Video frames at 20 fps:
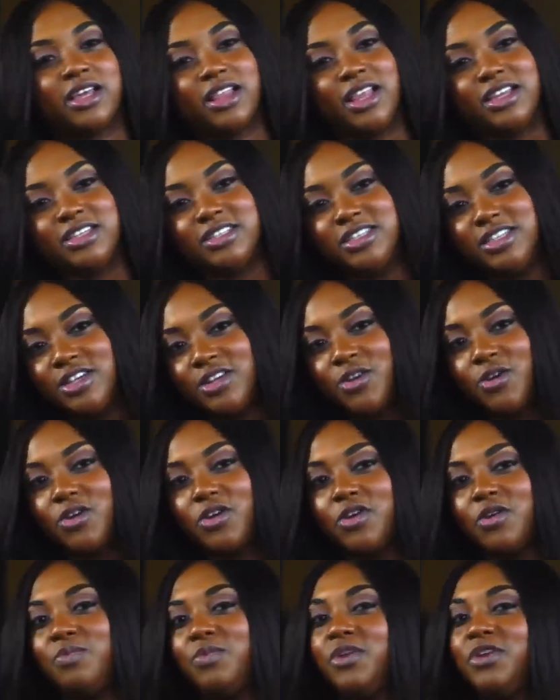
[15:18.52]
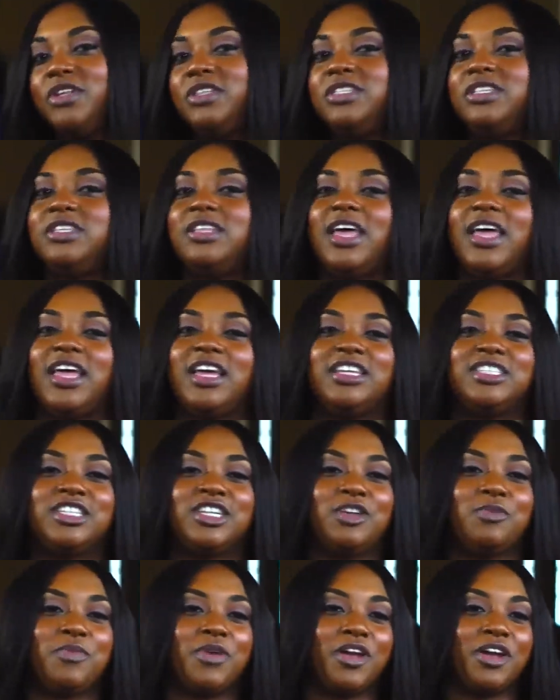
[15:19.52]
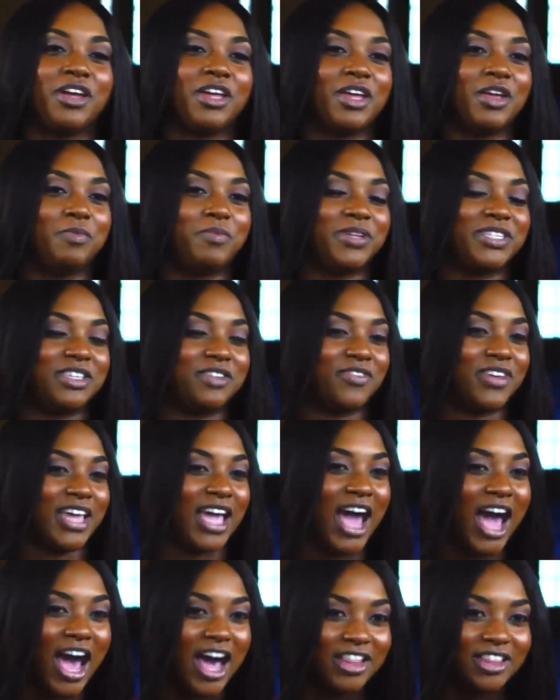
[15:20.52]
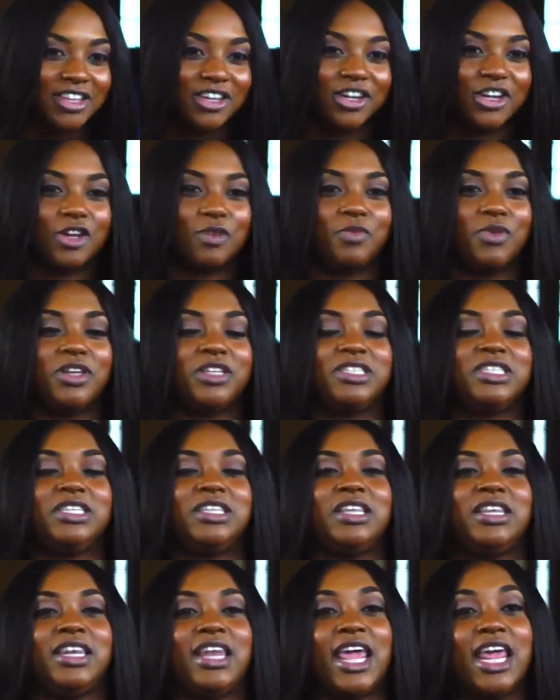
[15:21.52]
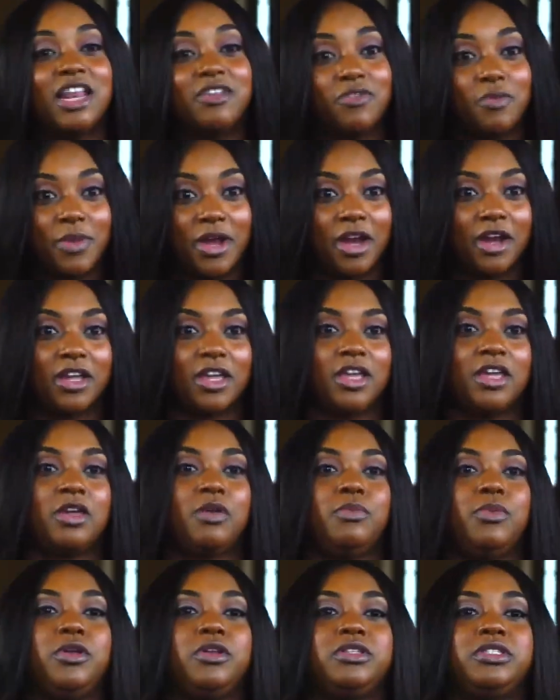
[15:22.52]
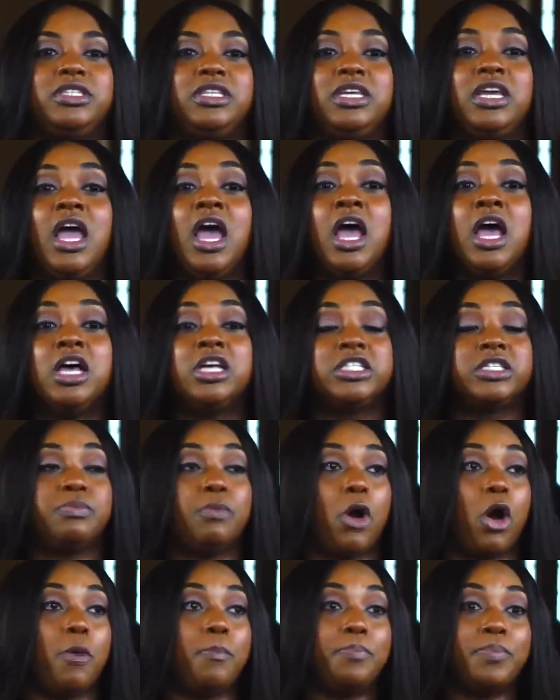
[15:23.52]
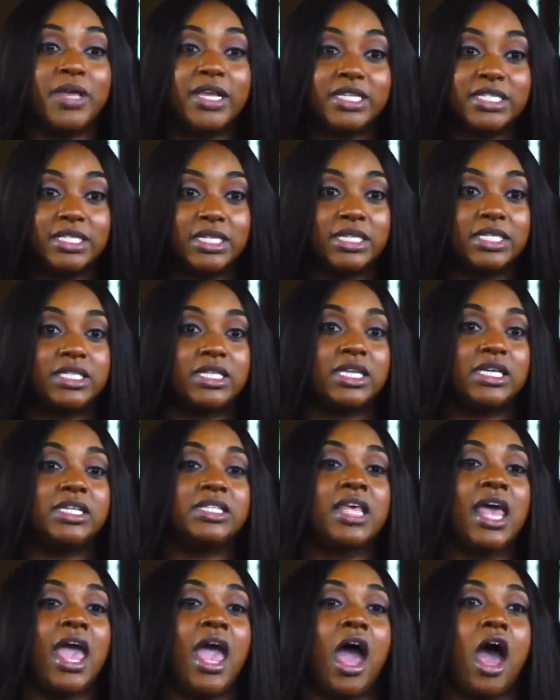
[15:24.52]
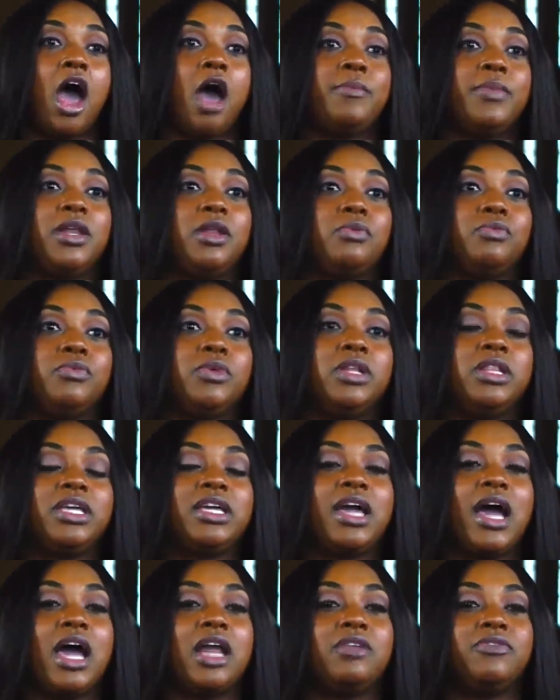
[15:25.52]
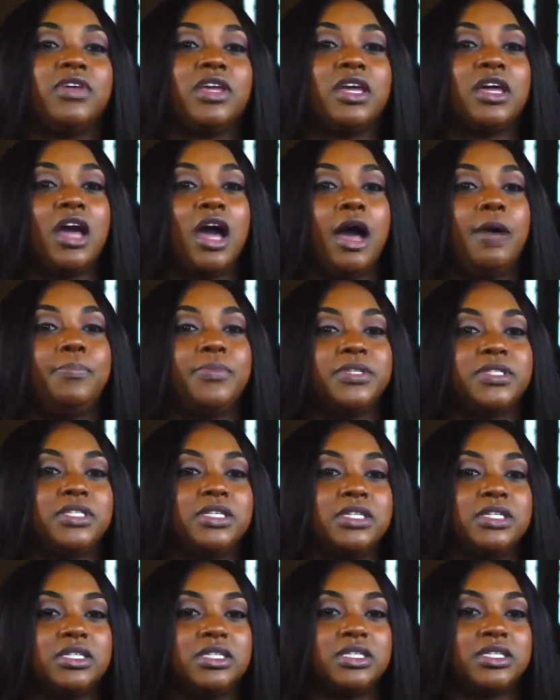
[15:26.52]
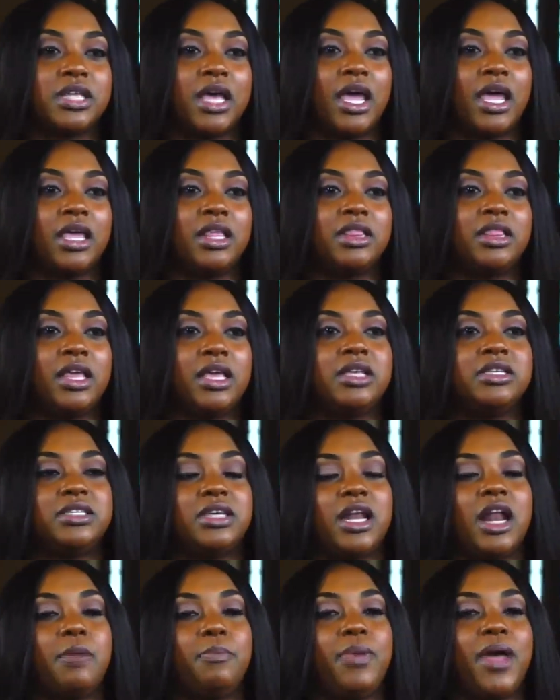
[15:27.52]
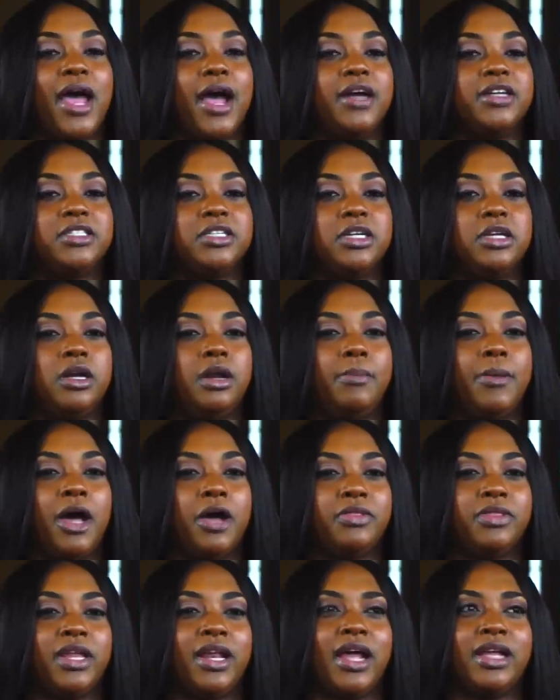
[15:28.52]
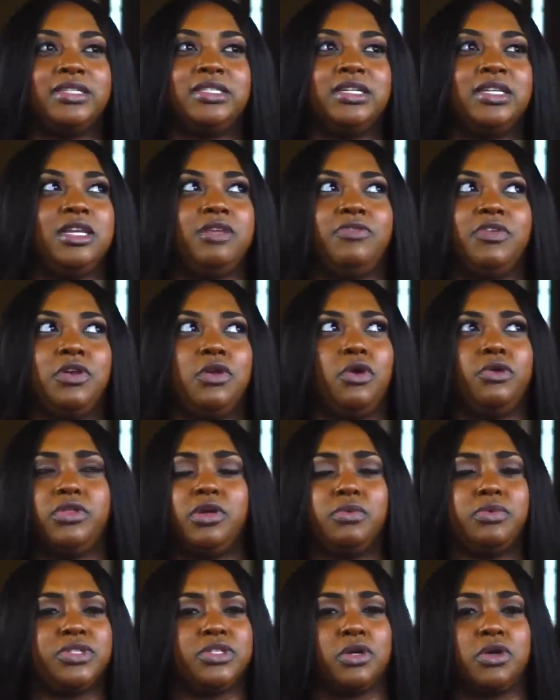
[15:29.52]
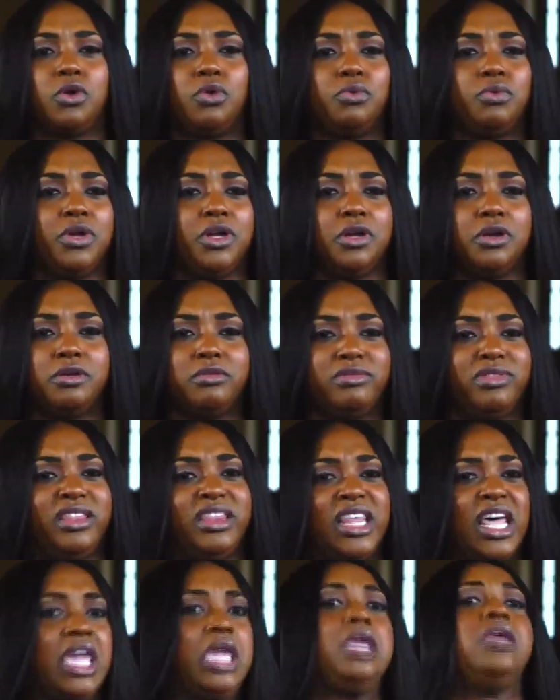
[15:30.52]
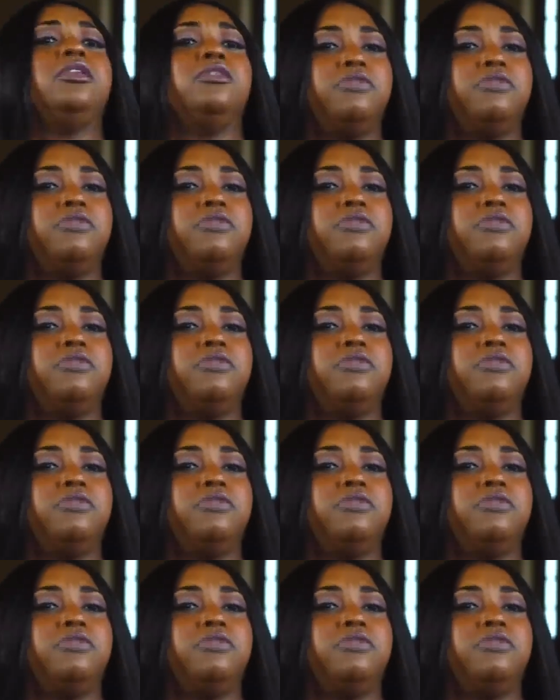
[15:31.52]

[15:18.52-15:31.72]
Latino community, the Asian American Pacific Islander community, the Native American community, small businesses. Um, and it really kind of encompasses like things that I'm passionate about that I didn't even know there was a career lane